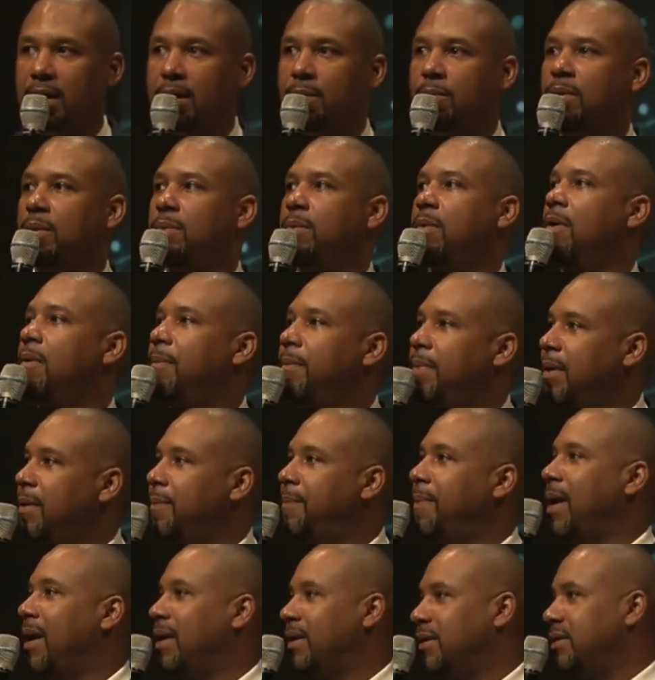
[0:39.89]
and we won't be
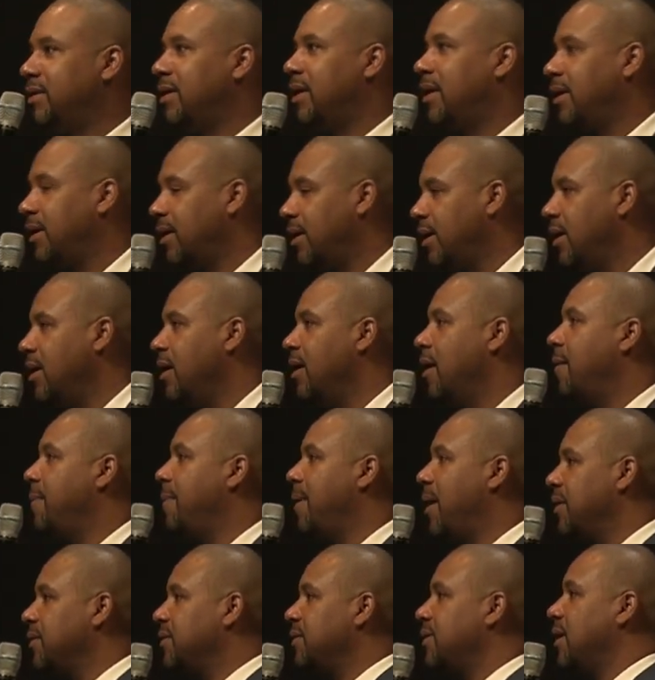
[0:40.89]
apologetic
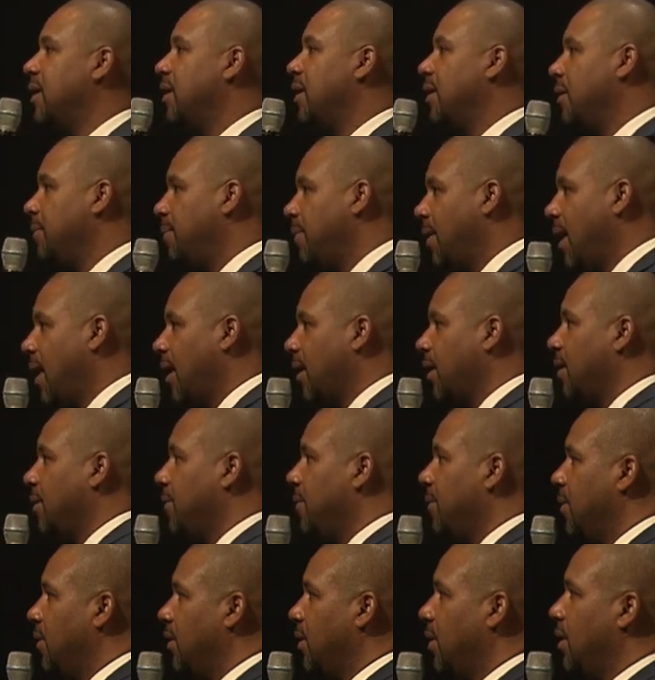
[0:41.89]
about saying the Black
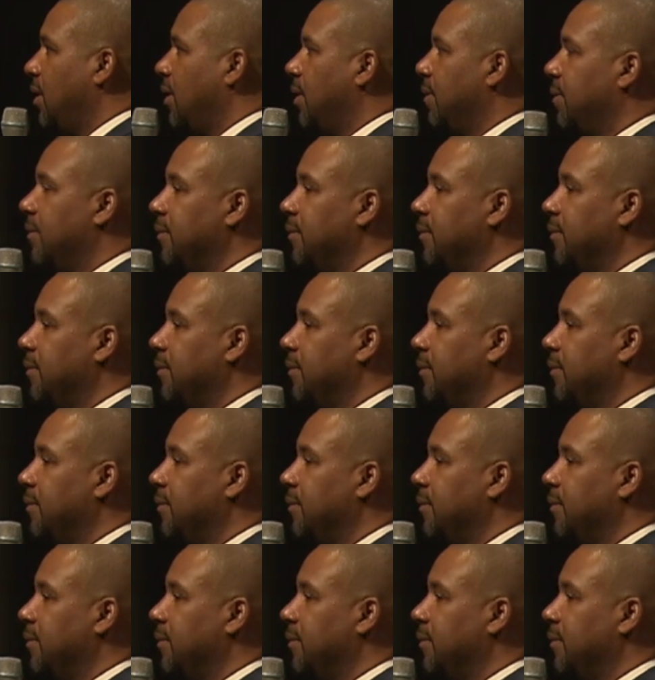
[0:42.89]
community.